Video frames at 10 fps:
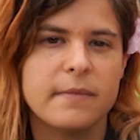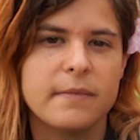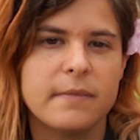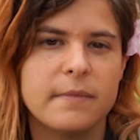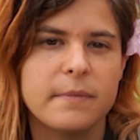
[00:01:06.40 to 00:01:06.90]

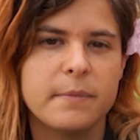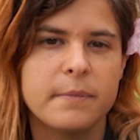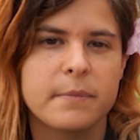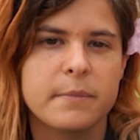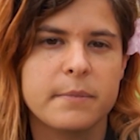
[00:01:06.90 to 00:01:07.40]

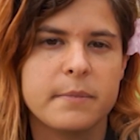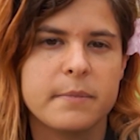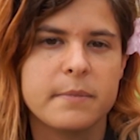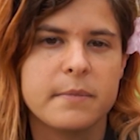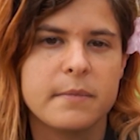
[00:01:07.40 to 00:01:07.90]

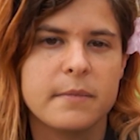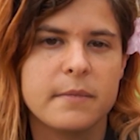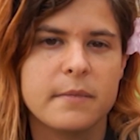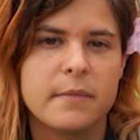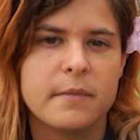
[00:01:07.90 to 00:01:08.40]

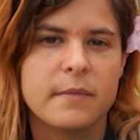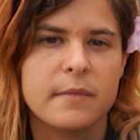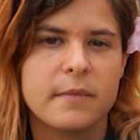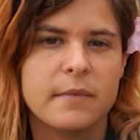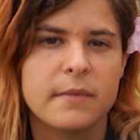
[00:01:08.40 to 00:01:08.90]

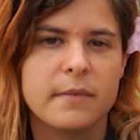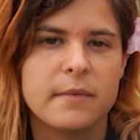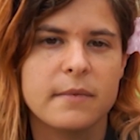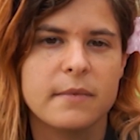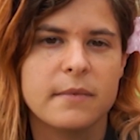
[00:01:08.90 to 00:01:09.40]

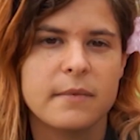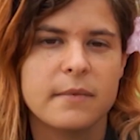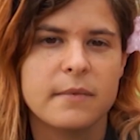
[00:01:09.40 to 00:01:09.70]
No words are spoken by the person on screen.